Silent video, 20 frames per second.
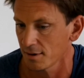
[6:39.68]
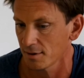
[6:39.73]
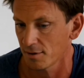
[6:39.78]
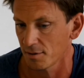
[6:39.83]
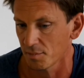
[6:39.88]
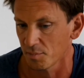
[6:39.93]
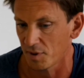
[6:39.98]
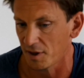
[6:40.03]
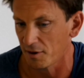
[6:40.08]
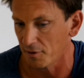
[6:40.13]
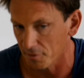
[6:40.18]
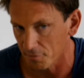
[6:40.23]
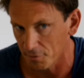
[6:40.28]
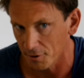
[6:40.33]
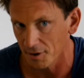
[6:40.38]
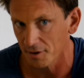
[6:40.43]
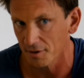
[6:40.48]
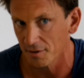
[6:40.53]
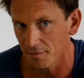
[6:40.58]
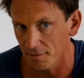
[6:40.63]
The better
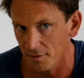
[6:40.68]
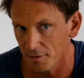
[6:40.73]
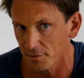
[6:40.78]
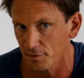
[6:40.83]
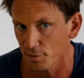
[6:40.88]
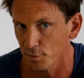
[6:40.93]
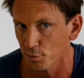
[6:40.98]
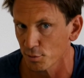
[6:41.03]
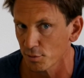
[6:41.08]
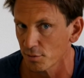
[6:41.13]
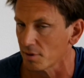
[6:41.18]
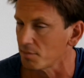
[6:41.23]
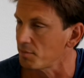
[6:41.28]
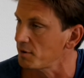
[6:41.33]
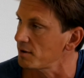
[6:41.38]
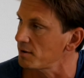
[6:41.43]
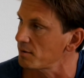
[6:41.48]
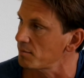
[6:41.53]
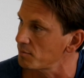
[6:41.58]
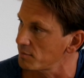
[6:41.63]
one of the 2, I
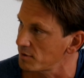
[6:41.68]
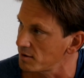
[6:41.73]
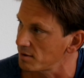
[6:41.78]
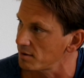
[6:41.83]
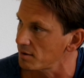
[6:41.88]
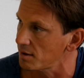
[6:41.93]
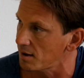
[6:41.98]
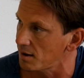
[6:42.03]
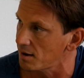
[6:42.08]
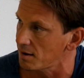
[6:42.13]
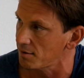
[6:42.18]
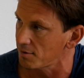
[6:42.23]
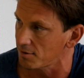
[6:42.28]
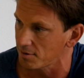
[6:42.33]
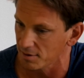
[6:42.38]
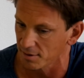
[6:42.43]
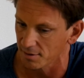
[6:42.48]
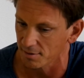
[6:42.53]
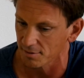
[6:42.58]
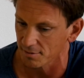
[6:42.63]
mean the
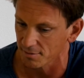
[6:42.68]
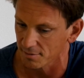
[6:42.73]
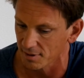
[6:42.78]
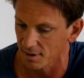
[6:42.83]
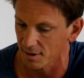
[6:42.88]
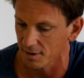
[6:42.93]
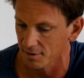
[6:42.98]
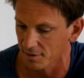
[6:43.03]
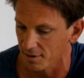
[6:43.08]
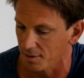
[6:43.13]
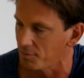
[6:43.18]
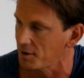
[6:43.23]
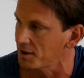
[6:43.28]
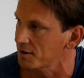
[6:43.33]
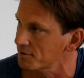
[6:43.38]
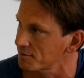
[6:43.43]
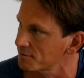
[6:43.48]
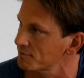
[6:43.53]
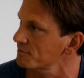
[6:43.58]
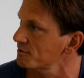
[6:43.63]
higher
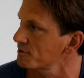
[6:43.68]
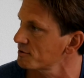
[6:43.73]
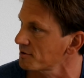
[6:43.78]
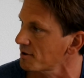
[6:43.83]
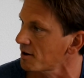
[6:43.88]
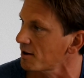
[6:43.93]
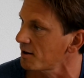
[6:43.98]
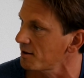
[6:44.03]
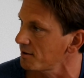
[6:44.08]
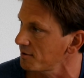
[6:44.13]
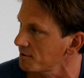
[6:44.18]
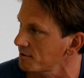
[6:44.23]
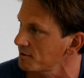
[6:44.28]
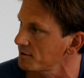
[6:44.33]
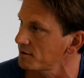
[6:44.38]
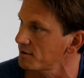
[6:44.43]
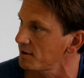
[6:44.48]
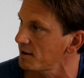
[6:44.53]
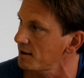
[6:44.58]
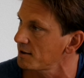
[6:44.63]
academic star, you
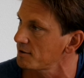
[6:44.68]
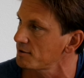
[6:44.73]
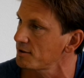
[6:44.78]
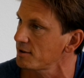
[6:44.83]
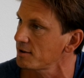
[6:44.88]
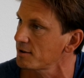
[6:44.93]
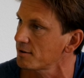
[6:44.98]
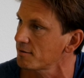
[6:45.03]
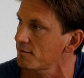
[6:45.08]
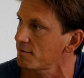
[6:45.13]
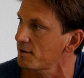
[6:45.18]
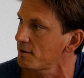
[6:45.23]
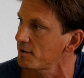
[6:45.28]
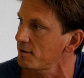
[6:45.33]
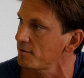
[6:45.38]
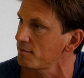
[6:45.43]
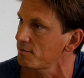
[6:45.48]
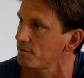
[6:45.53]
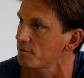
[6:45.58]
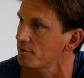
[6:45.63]
could say, she got
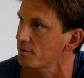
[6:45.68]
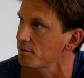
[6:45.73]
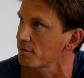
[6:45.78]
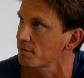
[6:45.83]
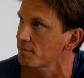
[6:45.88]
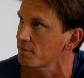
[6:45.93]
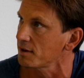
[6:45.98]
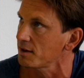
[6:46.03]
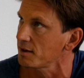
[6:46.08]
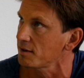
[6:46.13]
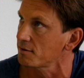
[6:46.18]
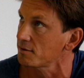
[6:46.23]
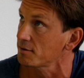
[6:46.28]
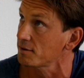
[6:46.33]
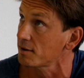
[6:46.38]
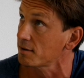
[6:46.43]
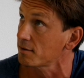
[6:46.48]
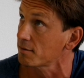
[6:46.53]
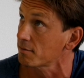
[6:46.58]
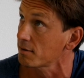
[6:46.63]
funded for 3
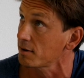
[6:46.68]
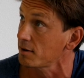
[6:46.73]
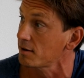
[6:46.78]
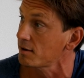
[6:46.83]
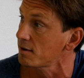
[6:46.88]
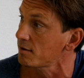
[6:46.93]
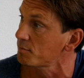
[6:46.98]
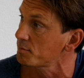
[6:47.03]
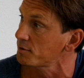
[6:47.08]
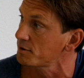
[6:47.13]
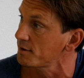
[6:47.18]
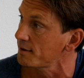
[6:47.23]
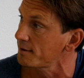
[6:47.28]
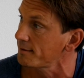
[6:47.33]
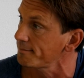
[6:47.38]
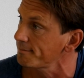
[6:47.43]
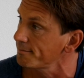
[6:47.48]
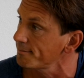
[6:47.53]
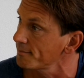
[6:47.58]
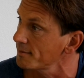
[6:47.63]
years at
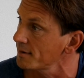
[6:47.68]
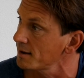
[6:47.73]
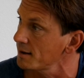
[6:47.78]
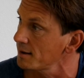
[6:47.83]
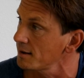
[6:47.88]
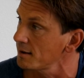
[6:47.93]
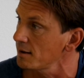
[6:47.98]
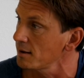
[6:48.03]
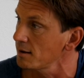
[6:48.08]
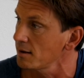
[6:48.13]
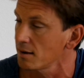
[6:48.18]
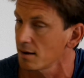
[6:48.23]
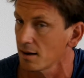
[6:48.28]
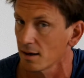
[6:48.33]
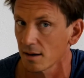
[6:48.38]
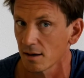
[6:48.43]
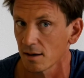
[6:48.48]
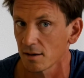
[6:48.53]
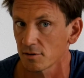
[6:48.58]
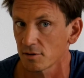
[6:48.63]
3.5%.
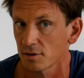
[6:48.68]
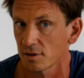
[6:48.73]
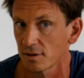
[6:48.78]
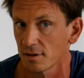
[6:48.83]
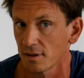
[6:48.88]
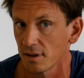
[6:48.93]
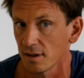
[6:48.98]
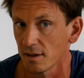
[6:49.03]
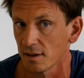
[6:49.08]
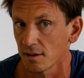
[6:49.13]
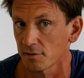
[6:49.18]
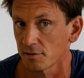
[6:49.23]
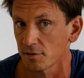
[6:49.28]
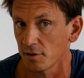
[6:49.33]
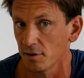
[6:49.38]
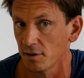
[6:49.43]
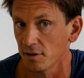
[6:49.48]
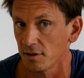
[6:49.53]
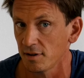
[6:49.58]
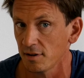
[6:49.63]
Okay. The
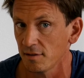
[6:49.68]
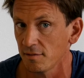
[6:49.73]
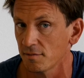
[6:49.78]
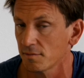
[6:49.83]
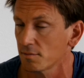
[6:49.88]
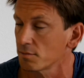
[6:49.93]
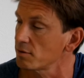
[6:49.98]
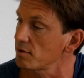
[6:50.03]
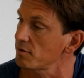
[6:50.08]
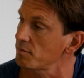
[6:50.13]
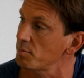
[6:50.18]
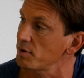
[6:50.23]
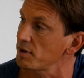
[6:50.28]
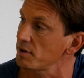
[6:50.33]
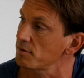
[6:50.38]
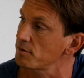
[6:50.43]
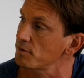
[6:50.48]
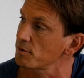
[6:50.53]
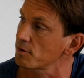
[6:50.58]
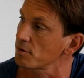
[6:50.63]
alternative would have
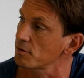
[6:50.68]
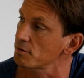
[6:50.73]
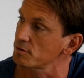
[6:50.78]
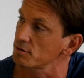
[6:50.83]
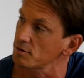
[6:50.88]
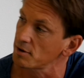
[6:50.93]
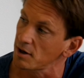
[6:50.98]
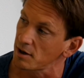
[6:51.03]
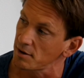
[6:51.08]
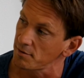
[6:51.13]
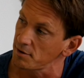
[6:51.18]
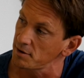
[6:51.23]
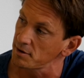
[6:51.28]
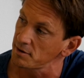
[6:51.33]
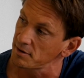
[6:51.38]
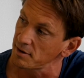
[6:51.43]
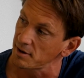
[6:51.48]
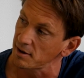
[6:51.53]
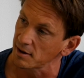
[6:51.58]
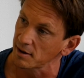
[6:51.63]
been to go to
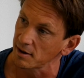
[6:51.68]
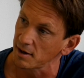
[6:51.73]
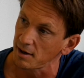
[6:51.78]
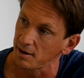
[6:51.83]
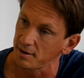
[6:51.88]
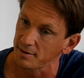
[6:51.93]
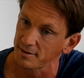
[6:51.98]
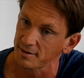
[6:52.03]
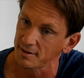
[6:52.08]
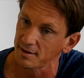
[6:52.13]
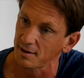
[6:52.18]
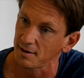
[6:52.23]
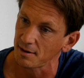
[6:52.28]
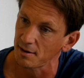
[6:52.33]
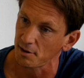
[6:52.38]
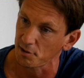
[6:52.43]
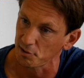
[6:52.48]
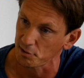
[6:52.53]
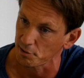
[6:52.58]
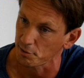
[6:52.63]
Harvard and get
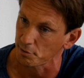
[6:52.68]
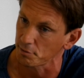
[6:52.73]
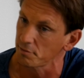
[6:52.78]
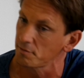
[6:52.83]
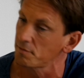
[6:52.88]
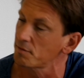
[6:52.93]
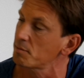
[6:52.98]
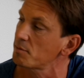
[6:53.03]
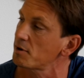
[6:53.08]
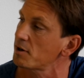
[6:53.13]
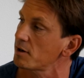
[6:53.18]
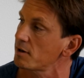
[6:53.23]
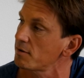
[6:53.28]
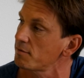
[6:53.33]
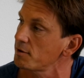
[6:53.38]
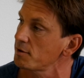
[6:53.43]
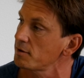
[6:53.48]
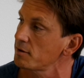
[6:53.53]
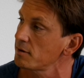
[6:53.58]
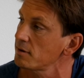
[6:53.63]
a loan from
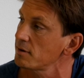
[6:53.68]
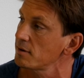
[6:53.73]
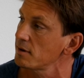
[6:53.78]
Harvard,